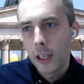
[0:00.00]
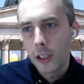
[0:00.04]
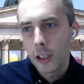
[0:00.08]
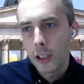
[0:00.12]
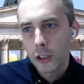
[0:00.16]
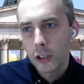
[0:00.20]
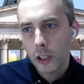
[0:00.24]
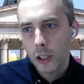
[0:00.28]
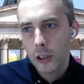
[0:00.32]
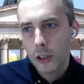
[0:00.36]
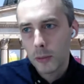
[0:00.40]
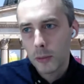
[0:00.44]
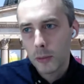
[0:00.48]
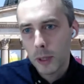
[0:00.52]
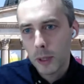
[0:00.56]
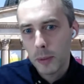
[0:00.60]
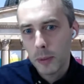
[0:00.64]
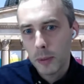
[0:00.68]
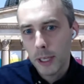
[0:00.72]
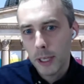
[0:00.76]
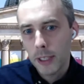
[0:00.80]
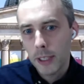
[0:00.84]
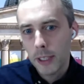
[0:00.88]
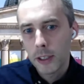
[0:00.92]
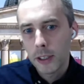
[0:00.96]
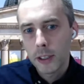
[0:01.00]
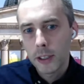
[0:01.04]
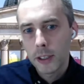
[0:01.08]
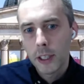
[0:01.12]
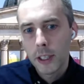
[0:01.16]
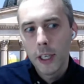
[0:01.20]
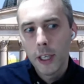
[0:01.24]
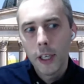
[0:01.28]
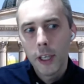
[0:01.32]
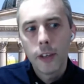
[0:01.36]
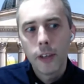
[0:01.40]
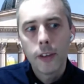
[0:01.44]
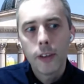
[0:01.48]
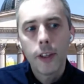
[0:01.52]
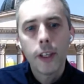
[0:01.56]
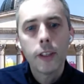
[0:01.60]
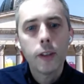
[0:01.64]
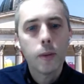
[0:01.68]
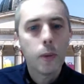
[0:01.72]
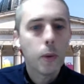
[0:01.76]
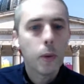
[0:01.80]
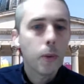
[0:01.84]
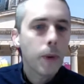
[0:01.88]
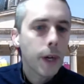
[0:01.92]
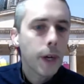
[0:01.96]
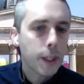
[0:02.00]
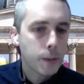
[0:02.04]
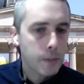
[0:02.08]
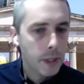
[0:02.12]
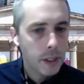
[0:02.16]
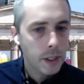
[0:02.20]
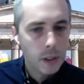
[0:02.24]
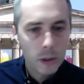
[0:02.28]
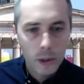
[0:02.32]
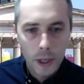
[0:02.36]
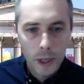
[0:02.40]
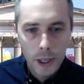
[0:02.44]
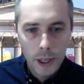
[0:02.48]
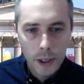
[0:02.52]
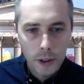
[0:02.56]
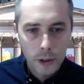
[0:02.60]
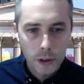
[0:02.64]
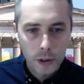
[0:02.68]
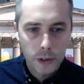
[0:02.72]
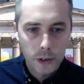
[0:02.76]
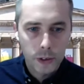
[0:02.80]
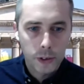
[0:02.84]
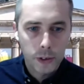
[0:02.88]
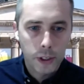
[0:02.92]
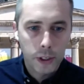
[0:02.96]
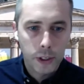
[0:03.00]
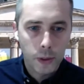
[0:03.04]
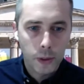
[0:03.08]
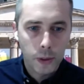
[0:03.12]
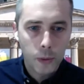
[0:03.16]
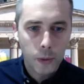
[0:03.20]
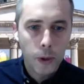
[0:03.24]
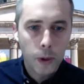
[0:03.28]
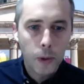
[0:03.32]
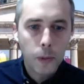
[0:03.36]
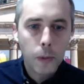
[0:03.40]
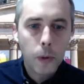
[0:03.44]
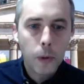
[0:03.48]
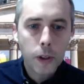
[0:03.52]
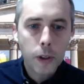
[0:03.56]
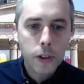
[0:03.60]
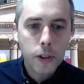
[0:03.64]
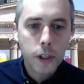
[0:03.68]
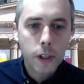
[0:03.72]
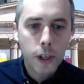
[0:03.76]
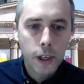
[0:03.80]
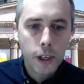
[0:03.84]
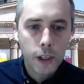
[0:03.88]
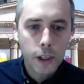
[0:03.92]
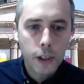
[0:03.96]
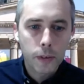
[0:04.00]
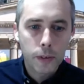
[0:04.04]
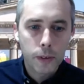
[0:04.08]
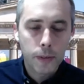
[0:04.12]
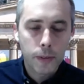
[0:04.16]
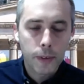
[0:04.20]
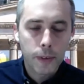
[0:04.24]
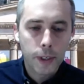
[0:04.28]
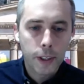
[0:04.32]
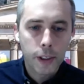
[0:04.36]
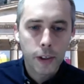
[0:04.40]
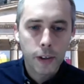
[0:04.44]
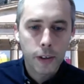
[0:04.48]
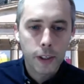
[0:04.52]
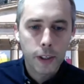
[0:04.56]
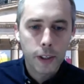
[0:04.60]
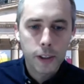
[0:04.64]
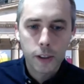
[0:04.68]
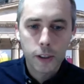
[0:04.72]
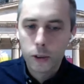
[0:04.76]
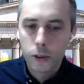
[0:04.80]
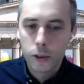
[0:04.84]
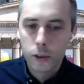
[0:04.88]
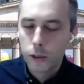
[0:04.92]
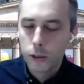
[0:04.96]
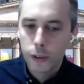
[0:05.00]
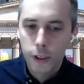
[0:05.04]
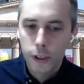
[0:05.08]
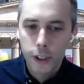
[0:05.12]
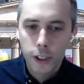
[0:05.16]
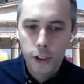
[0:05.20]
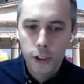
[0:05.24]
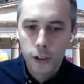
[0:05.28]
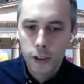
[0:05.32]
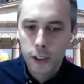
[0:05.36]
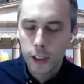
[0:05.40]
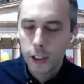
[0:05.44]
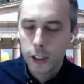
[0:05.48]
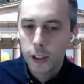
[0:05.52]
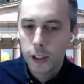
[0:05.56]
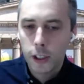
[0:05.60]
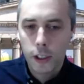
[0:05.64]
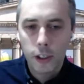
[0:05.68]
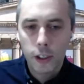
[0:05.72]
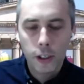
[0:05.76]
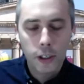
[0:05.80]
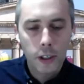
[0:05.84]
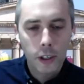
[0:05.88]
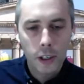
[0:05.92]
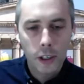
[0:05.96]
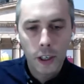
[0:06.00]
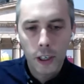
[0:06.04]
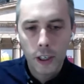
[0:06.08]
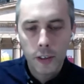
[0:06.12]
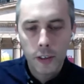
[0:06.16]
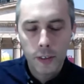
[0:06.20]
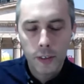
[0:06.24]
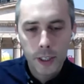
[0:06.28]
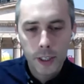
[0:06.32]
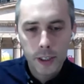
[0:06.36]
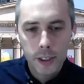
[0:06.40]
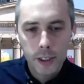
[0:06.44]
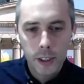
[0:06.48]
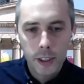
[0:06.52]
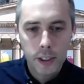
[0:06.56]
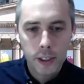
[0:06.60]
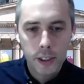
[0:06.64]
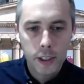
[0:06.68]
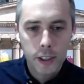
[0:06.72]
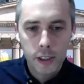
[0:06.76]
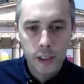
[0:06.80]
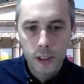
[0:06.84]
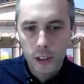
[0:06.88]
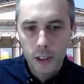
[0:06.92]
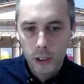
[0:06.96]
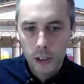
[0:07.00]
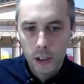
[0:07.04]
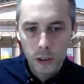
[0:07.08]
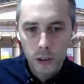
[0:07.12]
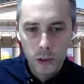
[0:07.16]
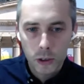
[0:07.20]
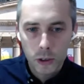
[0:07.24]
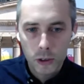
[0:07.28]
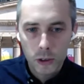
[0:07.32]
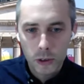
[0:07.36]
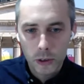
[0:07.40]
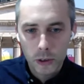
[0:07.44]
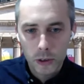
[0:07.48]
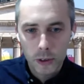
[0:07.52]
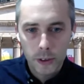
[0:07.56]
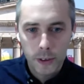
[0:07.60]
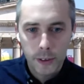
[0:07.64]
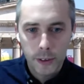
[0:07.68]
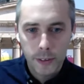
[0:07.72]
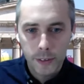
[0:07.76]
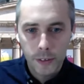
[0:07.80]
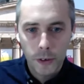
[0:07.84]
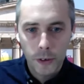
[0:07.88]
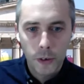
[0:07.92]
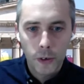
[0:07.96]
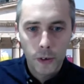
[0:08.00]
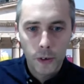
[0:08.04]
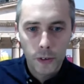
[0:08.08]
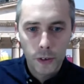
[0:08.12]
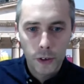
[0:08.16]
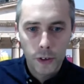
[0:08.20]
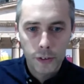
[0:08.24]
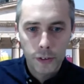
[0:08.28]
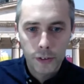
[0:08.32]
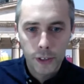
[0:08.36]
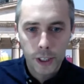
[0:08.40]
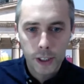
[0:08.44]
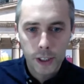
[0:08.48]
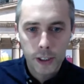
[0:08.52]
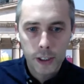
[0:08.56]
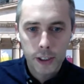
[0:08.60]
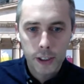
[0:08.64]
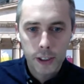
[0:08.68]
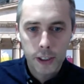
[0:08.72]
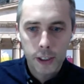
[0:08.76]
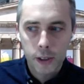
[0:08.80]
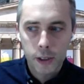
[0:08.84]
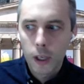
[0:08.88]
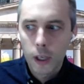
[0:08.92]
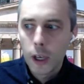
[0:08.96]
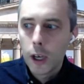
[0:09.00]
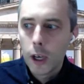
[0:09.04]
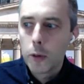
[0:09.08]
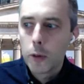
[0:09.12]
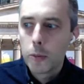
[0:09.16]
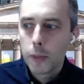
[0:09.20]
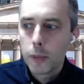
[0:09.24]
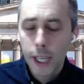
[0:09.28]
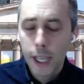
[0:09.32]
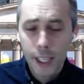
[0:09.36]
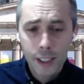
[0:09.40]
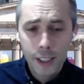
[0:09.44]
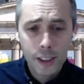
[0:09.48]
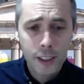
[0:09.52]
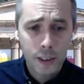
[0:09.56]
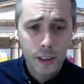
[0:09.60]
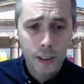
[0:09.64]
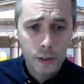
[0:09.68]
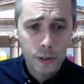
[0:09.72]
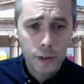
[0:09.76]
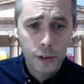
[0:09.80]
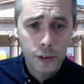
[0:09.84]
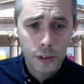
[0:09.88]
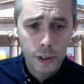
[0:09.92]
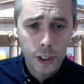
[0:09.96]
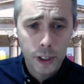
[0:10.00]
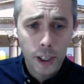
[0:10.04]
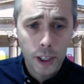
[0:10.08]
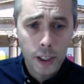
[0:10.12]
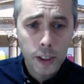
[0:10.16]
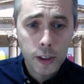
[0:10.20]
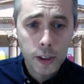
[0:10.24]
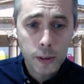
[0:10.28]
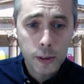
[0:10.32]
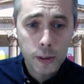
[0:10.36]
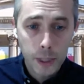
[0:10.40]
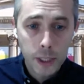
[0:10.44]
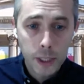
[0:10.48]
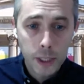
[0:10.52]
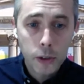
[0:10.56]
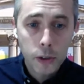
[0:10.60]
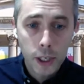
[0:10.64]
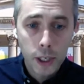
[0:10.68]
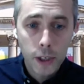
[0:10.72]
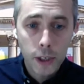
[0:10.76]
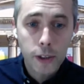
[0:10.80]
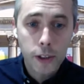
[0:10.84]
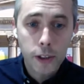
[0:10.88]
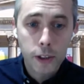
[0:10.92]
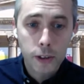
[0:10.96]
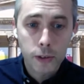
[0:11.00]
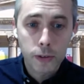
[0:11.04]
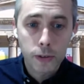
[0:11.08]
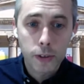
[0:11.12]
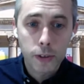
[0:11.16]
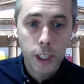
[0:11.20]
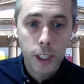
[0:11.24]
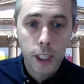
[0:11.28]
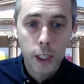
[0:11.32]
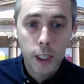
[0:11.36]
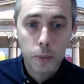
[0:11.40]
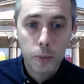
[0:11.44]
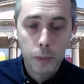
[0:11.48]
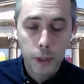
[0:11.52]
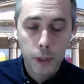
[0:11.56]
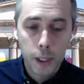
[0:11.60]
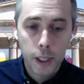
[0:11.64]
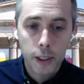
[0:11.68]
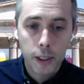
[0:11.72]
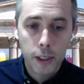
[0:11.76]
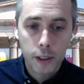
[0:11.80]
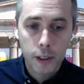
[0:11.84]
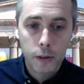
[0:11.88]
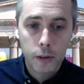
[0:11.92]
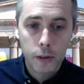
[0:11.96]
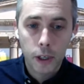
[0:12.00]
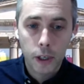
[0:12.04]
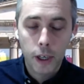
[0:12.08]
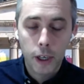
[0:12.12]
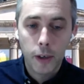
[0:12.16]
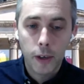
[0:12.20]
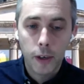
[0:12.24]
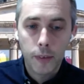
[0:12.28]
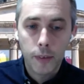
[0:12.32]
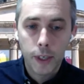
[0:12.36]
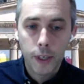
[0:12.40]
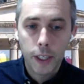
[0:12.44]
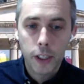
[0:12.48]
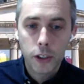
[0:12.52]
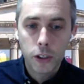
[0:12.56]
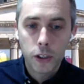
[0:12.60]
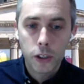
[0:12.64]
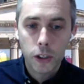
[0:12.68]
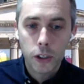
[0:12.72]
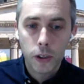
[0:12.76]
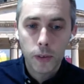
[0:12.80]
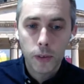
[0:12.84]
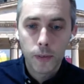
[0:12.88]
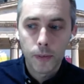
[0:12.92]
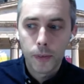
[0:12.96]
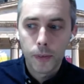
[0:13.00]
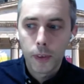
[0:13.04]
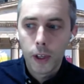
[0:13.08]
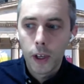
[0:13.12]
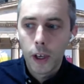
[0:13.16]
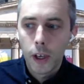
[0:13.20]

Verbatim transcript: and showed them my plans, they said, well, where's mental health? You know, what, what's going on with, you know, this is all very interesting. You're going to look at cardiovascular disease, you're going to do your, all of your infectious disease. But actually for us, mental health is a really big um, issue.